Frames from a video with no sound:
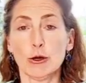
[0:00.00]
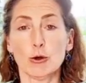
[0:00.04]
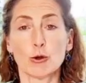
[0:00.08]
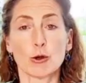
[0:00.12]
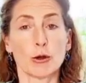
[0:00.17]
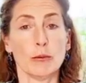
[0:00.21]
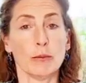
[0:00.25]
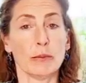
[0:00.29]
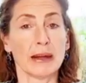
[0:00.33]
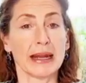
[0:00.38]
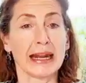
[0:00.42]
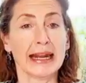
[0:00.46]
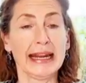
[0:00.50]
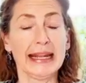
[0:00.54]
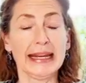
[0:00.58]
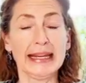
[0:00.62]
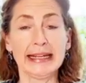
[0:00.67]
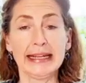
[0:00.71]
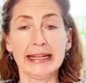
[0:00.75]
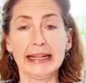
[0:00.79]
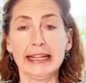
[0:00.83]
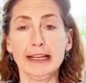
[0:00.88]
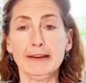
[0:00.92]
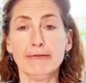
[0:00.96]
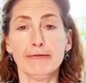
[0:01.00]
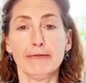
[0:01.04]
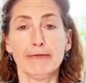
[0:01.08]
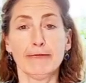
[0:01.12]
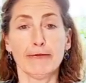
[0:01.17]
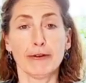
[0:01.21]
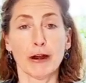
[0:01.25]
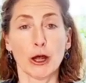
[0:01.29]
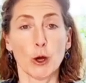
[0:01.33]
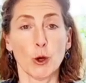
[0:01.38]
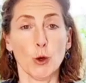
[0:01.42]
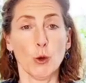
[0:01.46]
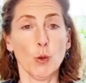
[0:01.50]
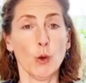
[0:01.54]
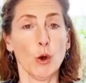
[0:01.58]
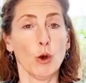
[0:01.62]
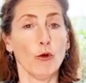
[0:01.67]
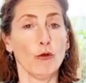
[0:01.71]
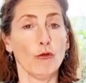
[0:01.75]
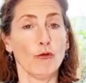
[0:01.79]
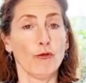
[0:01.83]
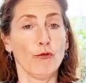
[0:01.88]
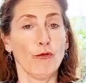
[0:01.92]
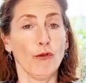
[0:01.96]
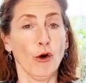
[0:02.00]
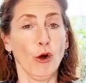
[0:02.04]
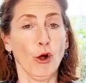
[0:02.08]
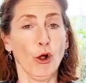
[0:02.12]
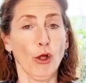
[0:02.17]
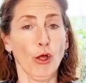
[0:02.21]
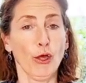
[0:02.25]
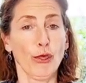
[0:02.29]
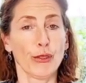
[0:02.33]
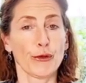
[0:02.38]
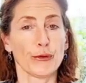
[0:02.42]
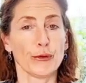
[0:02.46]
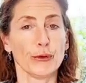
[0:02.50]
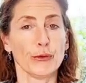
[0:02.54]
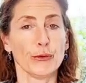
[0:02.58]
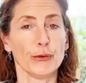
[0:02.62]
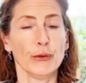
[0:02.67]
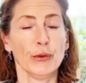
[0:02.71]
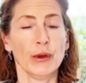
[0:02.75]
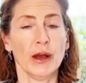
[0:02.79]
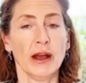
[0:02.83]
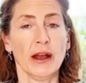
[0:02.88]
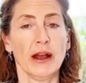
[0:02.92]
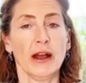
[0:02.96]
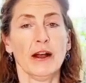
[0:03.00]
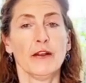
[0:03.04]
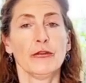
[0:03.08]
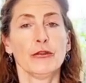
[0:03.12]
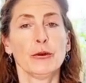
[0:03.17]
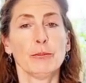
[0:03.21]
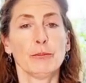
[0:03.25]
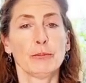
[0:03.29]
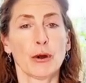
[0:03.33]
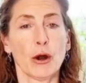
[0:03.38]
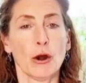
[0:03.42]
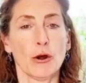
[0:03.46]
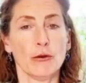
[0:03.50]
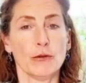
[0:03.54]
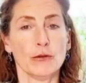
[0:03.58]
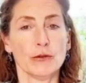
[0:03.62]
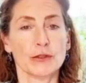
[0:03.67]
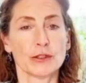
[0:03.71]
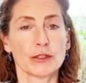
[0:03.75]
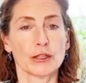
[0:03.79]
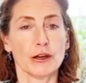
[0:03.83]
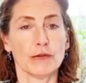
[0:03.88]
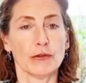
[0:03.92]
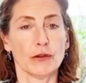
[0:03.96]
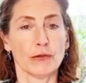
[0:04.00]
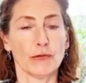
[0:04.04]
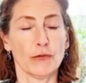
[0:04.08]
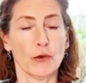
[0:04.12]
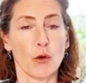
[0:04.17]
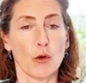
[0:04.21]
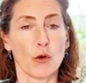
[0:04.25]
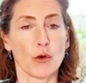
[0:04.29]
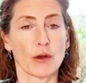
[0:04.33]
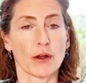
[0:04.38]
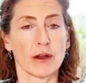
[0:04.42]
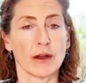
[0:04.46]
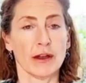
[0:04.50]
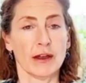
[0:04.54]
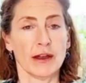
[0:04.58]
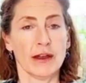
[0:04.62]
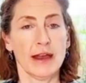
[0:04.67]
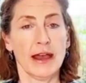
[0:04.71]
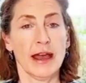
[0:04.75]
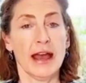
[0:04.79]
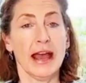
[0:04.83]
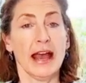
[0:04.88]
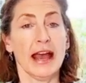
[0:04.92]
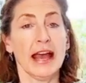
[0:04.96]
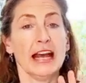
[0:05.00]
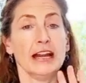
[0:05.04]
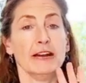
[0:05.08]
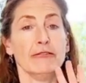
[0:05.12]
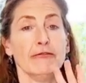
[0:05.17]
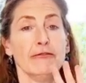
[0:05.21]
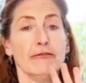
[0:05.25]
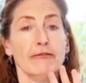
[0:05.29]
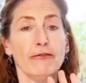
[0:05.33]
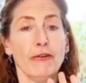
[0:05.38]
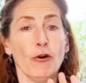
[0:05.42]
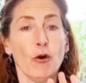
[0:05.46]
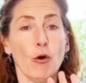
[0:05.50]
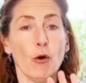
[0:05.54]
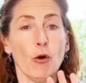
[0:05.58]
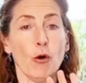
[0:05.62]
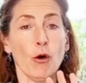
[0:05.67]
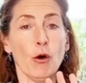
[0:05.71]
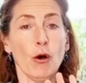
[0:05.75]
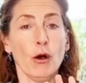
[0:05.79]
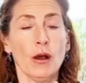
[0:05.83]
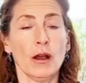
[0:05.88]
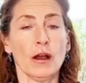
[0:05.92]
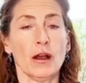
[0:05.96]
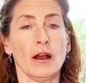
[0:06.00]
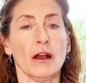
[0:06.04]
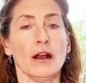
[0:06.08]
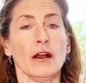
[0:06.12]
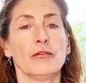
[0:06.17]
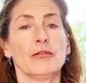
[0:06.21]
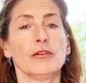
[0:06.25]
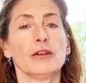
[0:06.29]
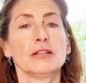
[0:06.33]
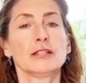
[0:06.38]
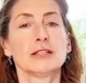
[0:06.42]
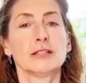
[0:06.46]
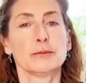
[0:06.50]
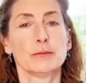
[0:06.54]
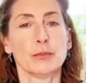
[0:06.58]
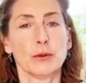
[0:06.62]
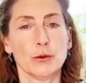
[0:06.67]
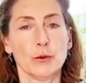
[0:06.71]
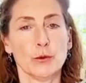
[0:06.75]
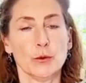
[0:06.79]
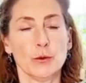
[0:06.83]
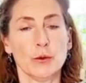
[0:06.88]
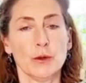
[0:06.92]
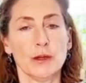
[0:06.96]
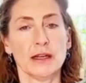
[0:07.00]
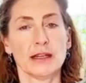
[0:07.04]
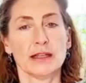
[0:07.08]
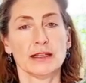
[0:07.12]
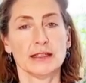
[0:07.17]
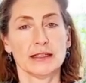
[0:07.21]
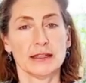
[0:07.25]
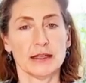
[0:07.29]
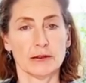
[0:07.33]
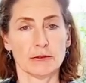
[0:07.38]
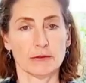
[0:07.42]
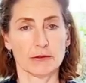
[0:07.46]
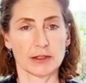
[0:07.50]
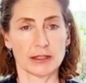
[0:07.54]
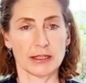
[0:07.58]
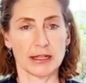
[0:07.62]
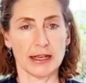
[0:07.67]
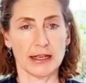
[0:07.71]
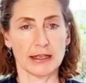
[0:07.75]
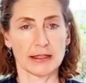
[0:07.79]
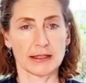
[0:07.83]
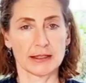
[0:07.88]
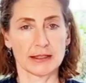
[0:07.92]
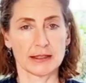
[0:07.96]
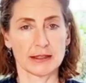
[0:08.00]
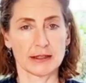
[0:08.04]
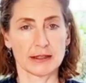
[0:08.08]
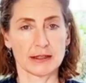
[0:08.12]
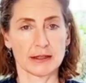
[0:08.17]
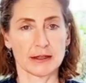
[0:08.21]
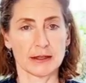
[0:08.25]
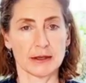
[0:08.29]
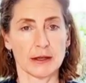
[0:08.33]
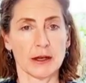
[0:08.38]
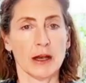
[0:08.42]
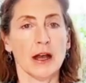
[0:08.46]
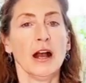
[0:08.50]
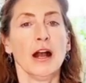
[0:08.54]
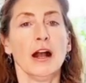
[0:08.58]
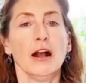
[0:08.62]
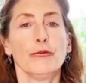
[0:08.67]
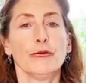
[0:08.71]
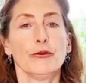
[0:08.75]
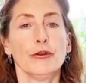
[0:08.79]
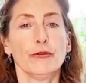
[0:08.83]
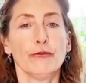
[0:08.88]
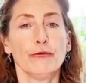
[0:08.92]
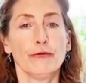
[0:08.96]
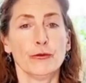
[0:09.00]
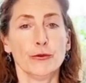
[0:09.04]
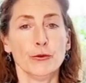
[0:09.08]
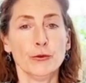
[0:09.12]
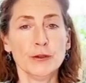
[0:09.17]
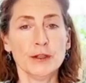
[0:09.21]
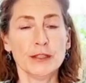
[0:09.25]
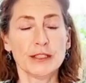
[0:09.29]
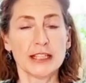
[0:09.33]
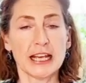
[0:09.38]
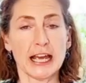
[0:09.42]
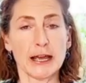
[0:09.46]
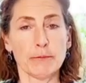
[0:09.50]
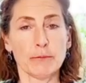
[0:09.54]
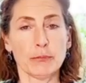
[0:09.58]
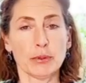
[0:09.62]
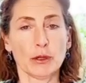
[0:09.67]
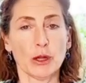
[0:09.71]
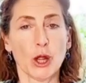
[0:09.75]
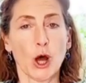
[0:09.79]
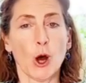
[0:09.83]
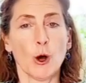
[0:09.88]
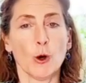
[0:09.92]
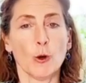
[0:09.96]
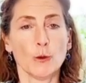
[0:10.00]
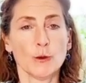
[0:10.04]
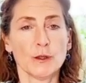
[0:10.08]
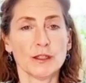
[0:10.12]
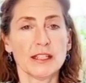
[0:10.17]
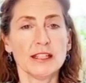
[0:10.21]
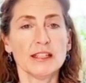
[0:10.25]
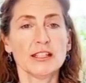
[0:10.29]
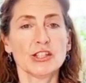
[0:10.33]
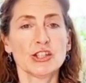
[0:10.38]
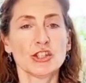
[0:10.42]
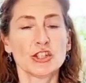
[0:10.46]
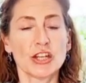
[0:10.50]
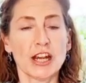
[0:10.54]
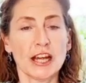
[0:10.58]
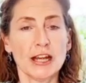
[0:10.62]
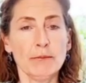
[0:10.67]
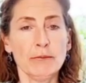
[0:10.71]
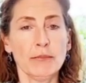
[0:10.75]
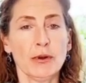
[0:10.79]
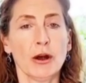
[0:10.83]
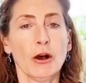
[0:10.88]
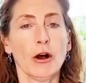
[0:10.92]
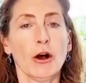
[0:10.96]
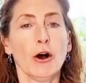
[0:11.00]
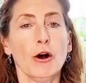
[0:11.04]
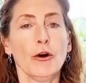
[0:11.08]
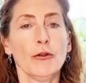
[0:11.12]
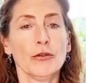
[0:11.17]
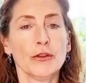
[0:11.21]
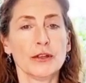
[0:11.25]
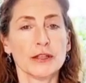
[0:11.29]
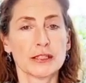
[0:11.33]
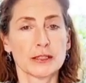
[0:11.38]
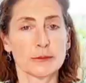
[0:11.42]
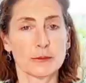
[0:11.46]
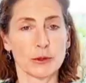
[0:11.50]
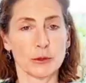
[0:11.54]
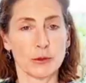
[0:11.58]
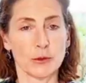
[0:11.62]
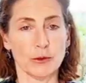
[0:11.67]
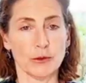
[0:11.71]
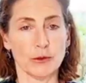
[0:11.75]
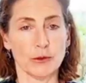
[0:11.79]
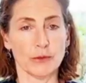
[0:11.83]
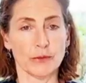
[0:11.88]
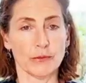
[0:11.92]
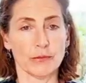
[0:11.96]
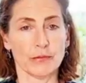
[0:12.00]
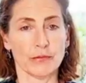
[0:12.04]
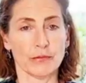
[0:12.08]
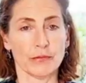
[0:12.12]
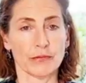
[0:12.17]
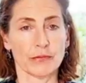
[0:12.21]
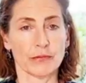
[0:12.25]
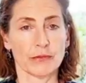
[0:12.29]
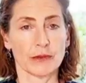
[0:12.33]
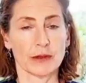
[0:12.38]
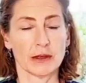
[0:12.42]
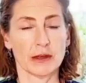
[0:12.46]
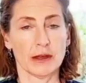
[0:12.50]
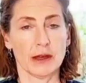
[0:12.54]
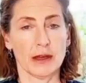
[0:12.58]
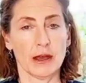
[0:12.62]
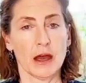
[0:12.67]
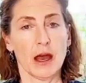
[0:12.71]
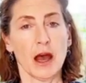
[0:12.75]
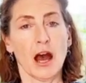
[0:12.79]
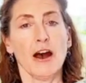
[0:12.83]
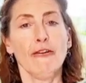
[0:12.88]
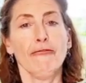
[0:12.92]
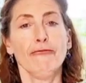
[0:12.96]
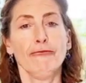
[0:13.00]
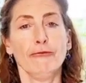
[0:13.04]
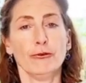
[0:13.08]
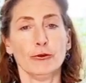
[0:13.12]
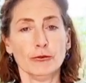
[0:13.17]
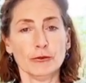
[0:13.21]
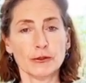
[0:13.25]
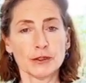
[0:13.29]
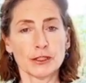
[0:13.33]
or completely flow or fall through the prongs of a fork. And 4. The spoon tilt test. The food sample holds its shape on the spoon. A full